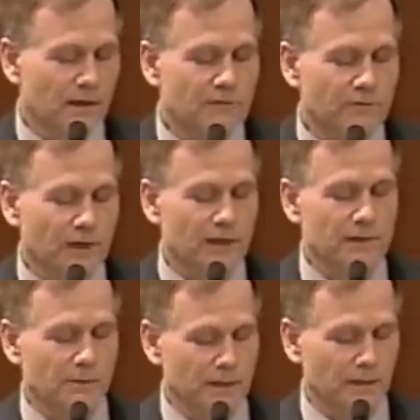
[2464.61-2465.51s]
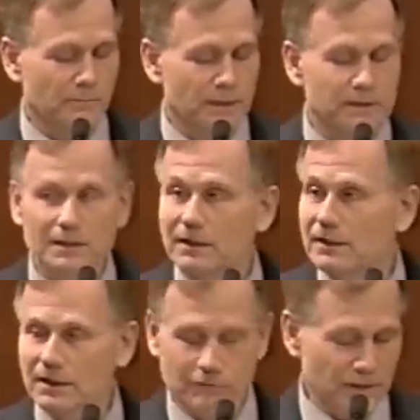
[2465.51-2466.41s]
and finally belittlement
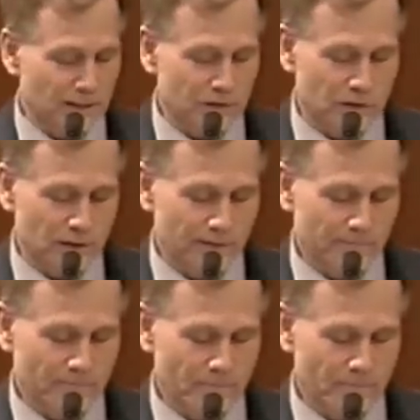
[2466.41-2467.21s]
and degradation.